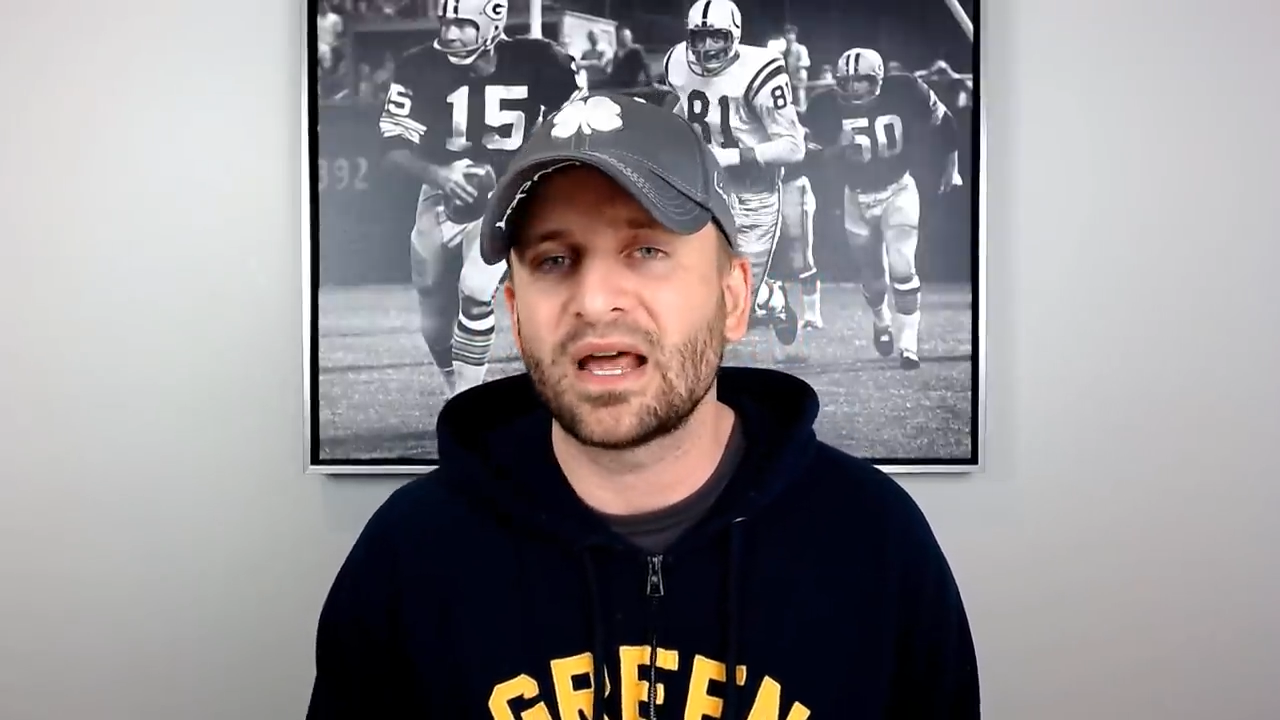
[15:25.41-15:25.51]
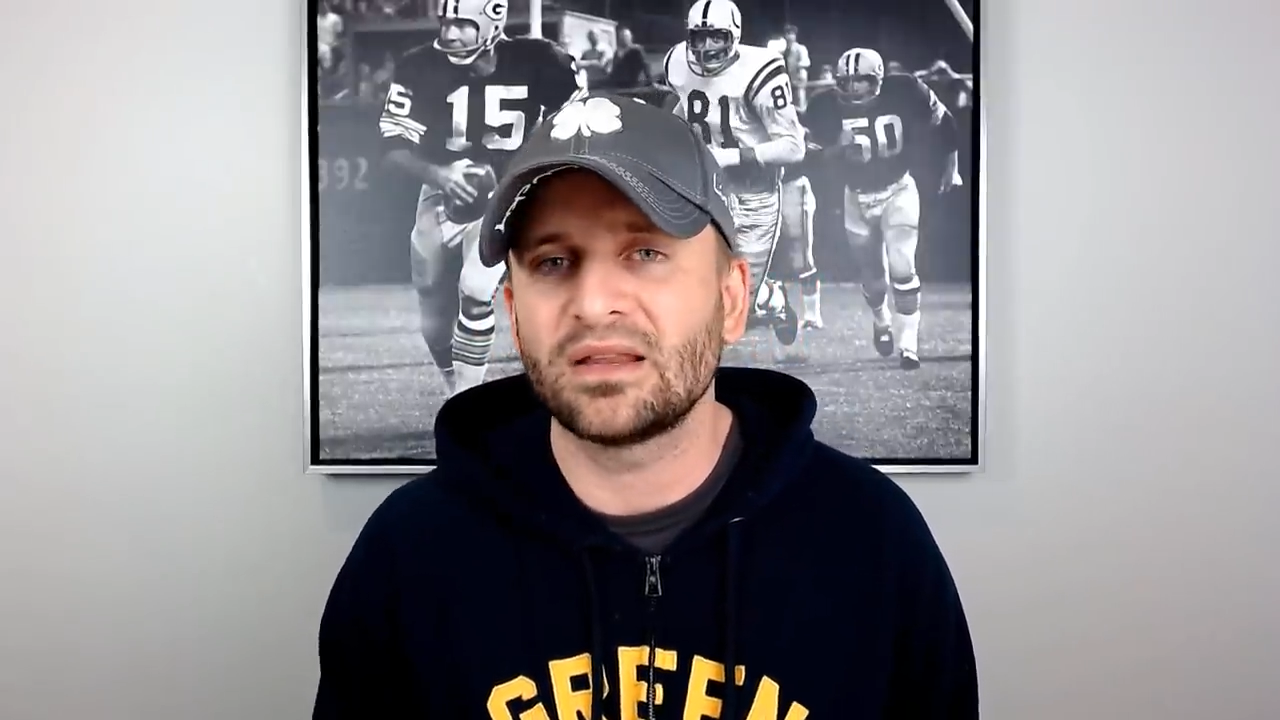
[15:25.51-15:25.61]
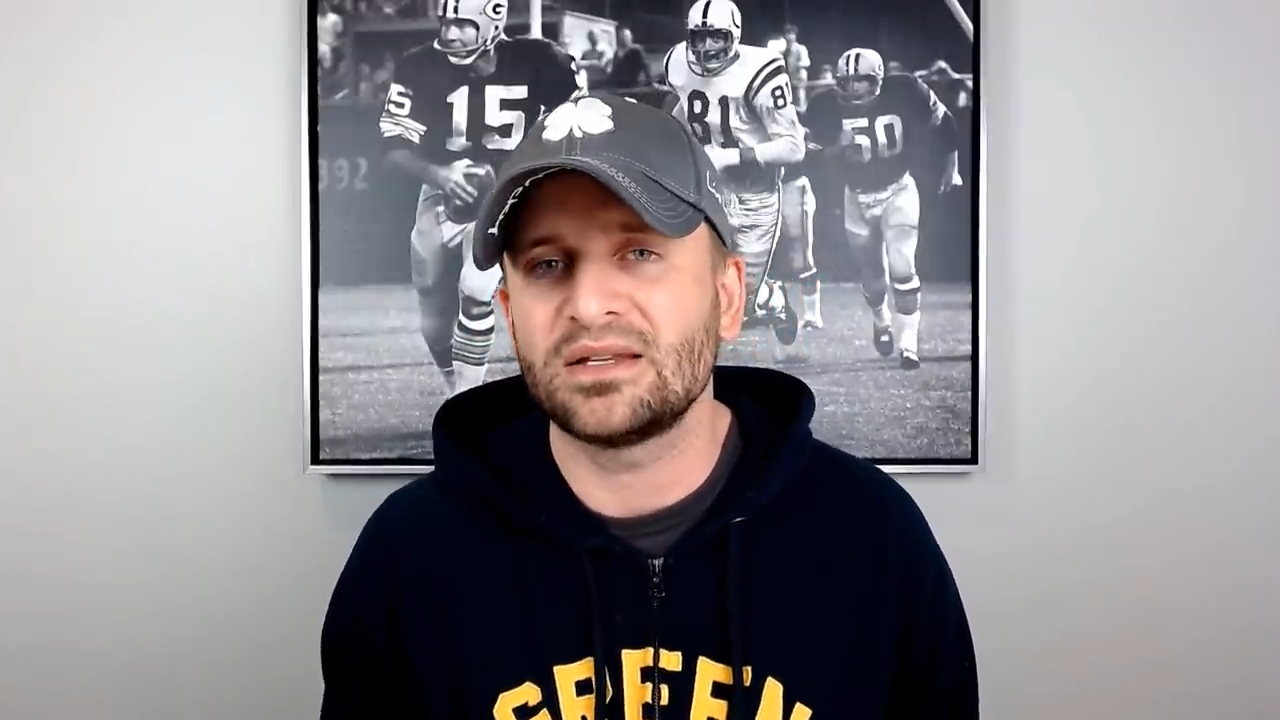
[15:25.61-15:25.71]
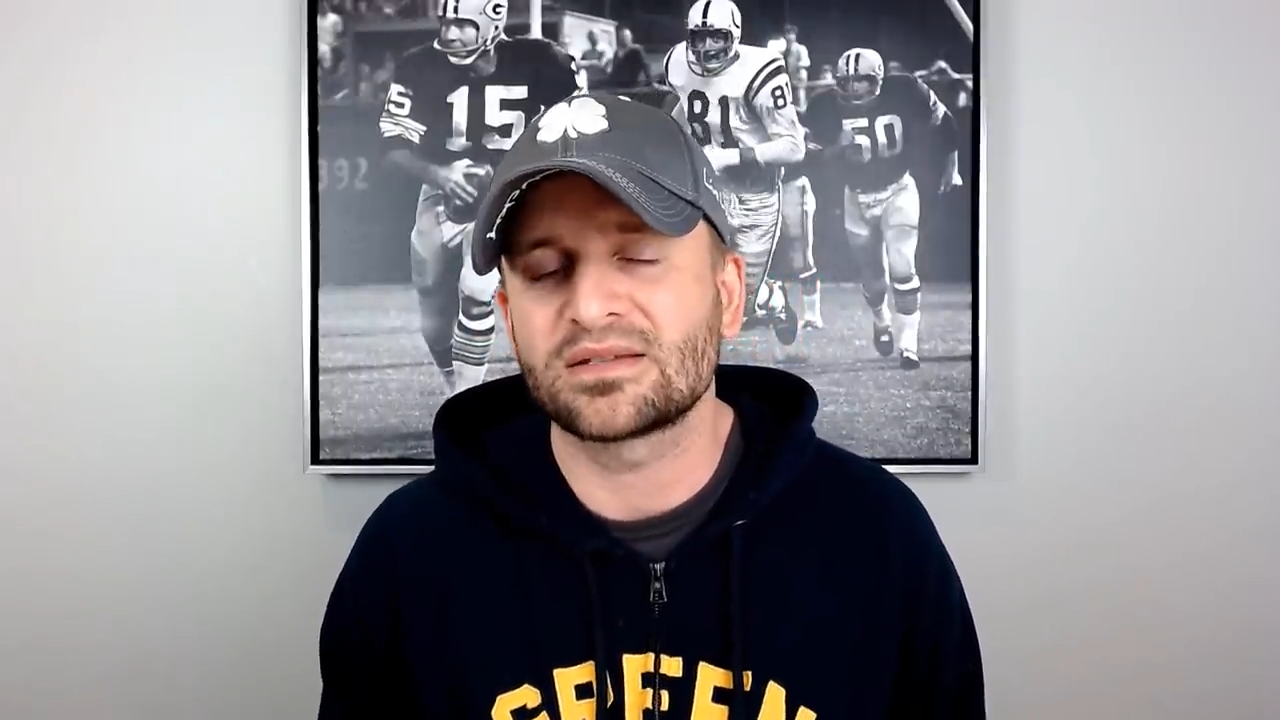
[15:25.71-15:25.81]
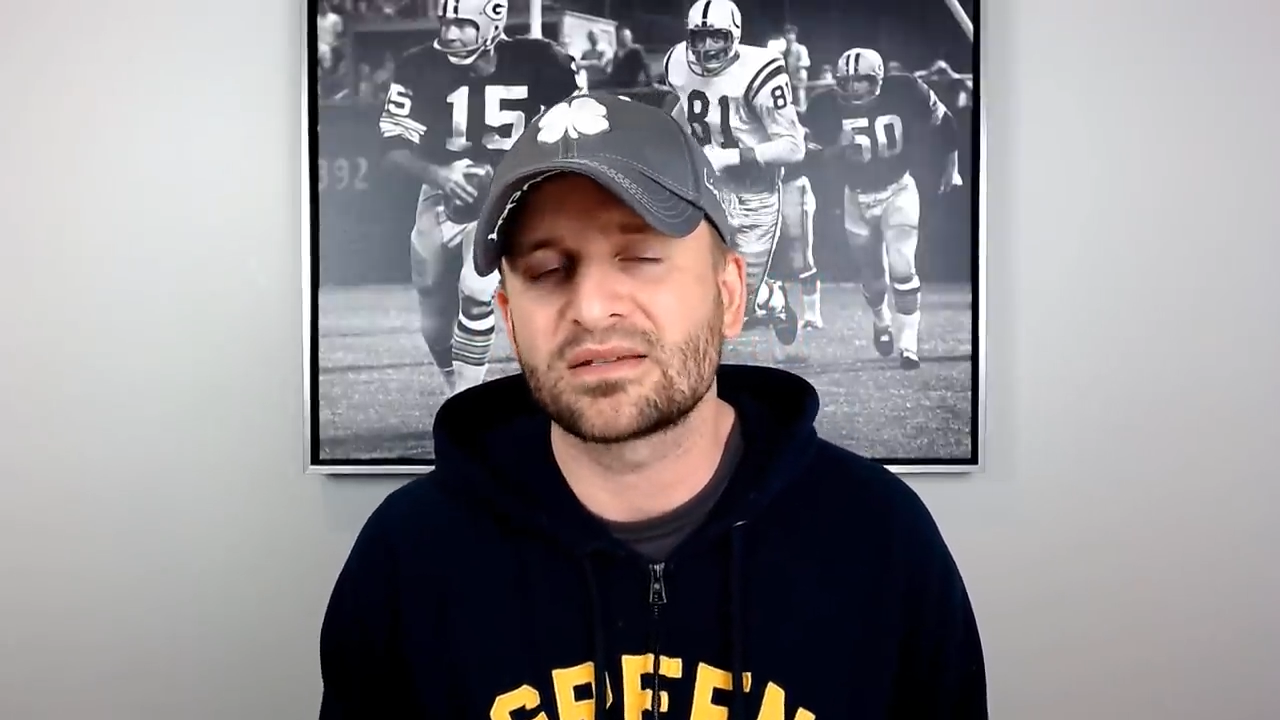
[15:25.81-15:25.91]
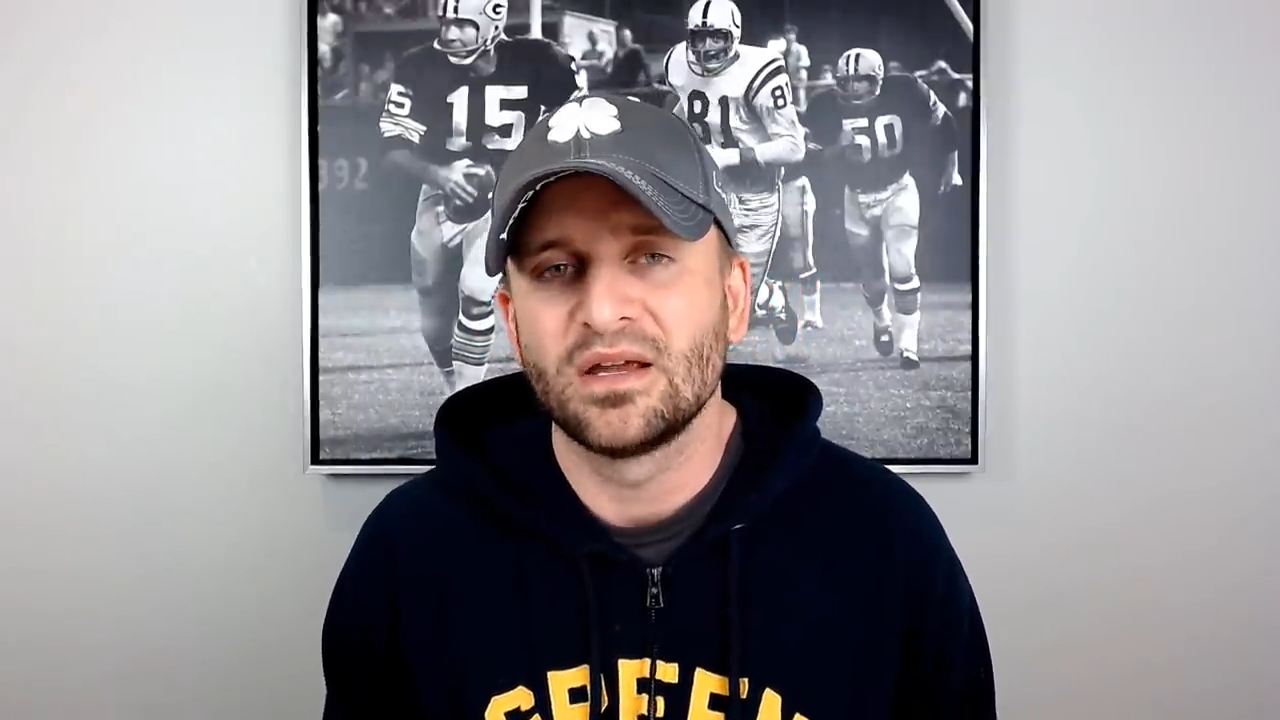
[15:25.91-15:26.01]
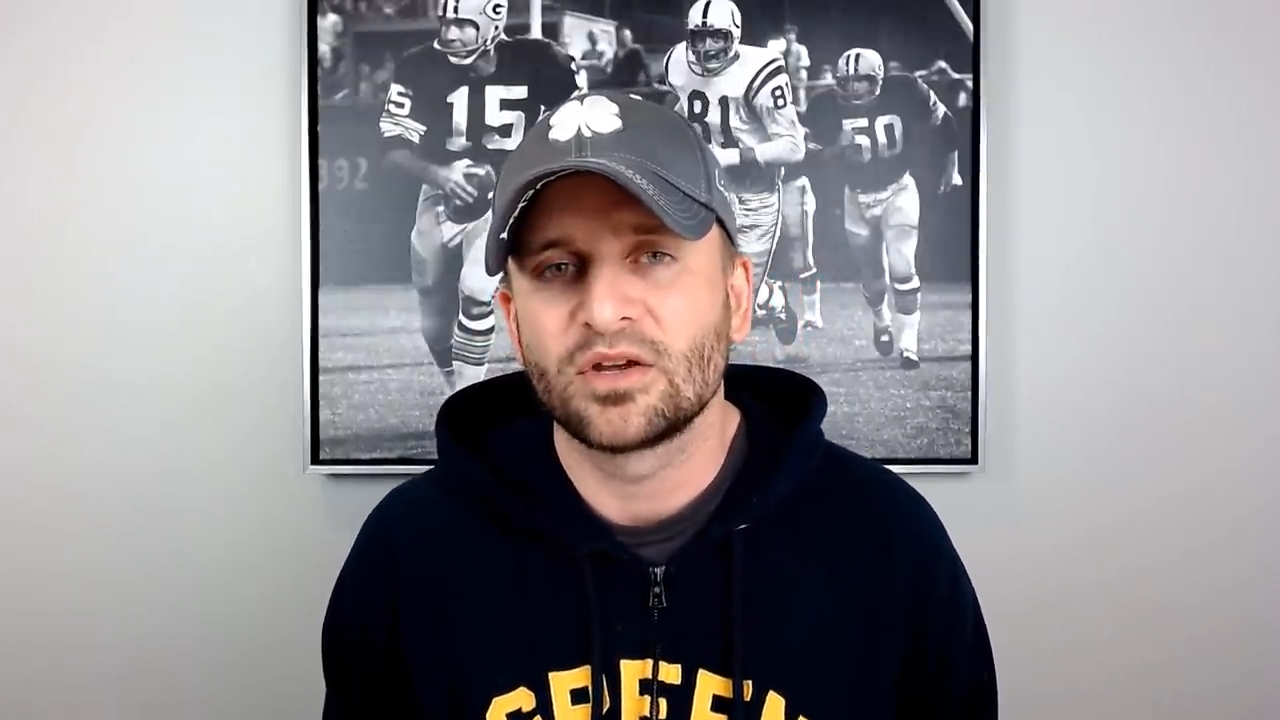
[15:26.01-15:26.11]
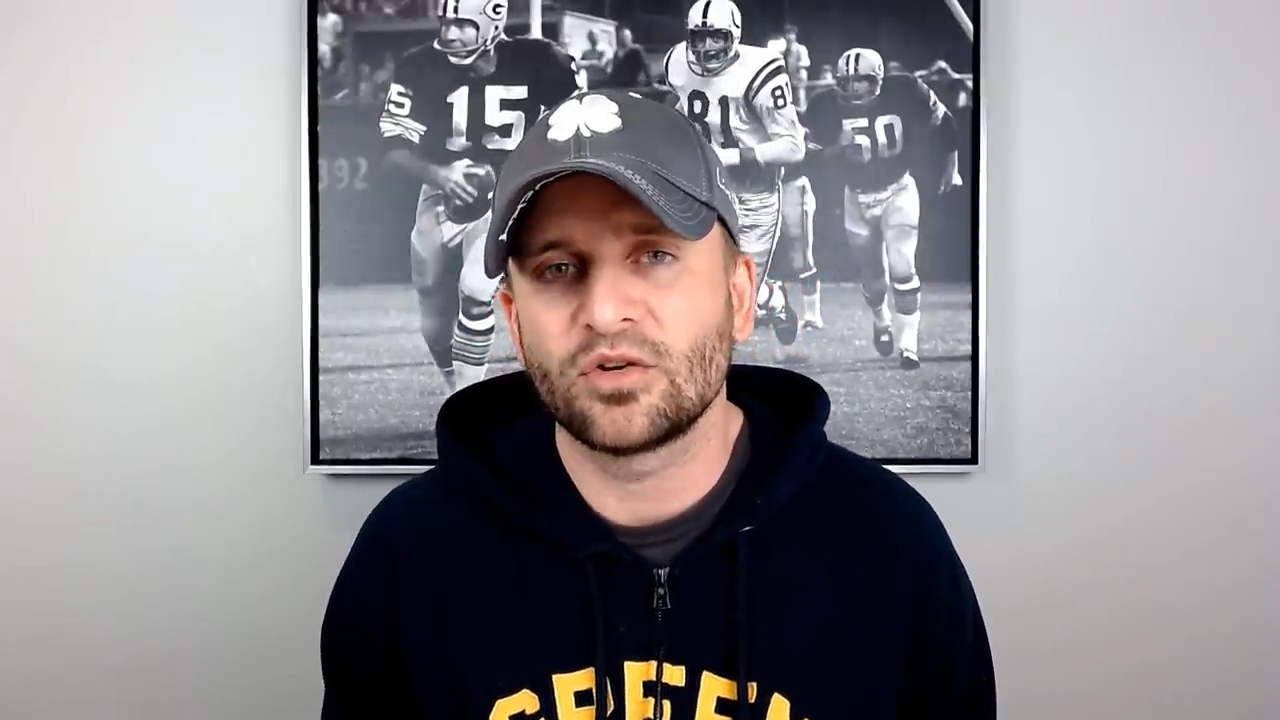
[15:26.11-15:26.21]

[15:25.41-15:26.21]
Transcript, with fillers: not least,